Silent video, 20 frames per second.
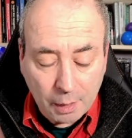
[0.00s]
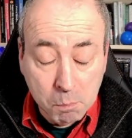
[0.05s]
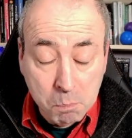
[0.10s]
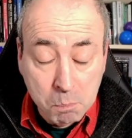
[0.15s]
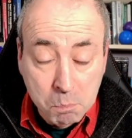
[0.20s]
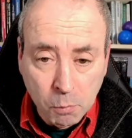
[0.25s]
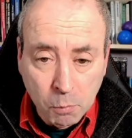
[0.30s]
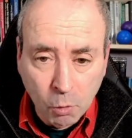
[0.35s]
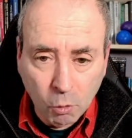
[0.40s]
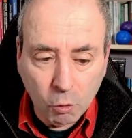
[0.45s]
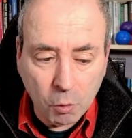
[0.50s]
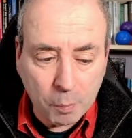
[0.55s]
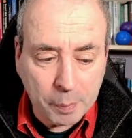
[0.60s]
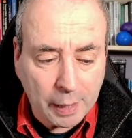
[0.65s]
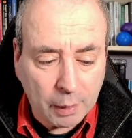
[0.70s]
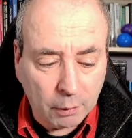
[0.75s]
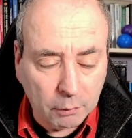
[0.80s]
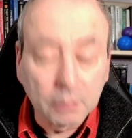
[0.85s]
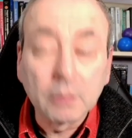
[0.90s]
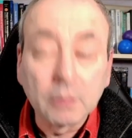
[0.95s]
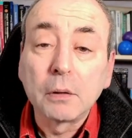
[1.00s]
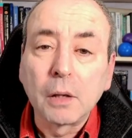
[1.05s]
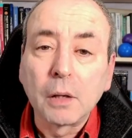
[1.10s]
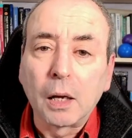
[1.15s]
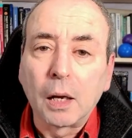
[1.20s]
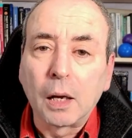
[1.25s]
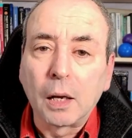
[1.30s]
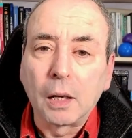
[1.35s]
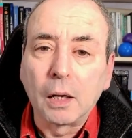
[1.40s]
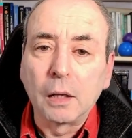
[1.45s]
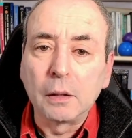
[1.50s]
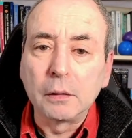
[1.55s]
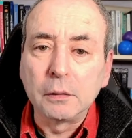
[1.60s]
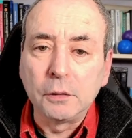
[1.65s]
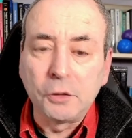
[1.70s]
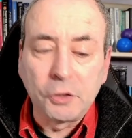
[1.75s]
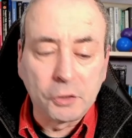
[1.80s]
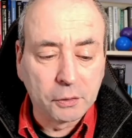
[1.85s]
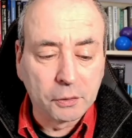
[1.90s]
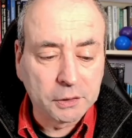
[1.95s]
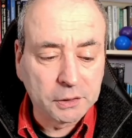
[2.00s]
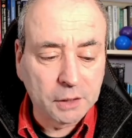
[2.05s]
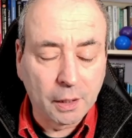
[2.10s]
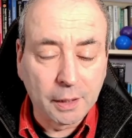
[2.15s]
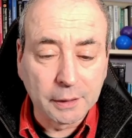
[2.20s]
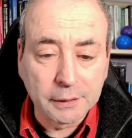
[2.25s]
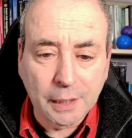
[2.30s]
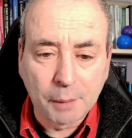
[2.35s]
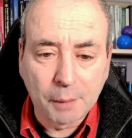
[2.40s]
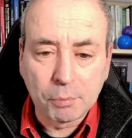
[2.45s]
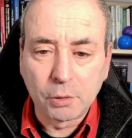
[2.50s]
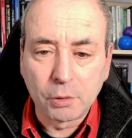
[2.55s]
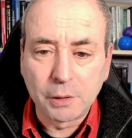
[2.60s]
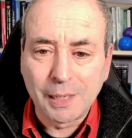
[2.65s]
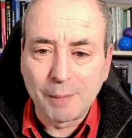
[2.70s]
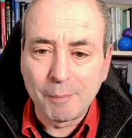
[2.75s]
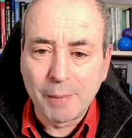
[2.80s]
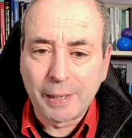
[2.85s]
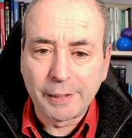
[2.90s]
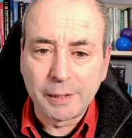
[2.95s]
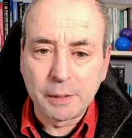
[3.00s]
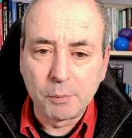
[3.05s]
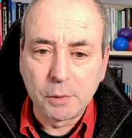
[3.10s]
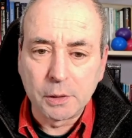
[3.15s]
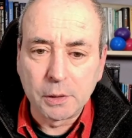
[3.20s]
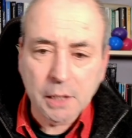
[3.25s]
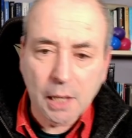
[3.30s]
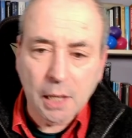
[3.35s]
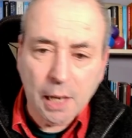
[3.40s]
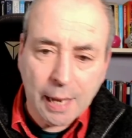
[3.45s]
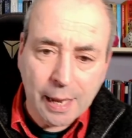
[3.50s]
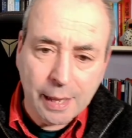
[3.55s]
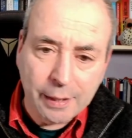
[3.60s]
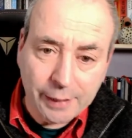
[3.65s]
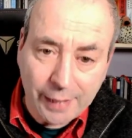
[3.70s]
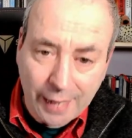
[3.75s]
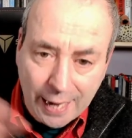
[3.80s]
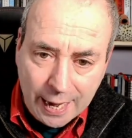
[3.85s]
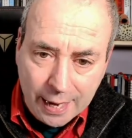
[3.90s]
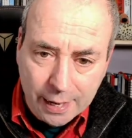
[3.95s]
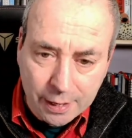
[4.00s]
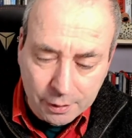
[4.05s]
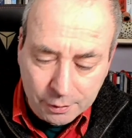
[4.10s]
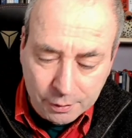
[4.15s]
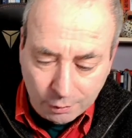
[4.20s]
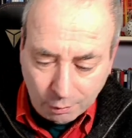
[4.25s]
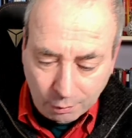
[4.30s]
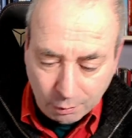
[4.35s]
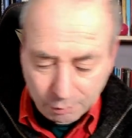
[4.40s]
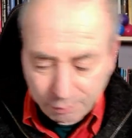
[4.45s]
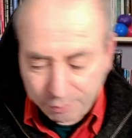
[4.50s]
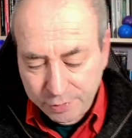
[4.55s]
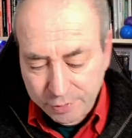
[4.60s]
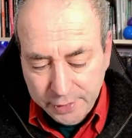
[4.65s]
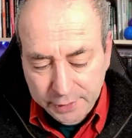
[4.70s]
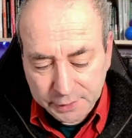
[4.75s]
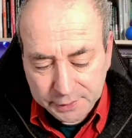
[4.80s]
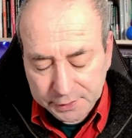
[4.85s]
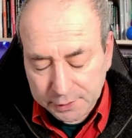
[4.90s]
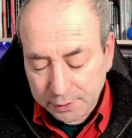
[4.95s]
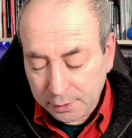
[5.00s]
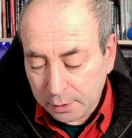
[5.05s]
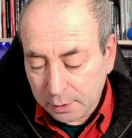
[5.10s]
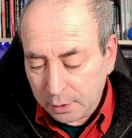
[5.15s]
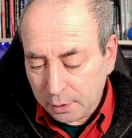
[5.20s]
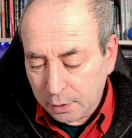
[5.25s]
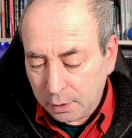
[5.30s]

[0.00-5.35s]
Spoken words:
More about neuroscience and project management at the end of this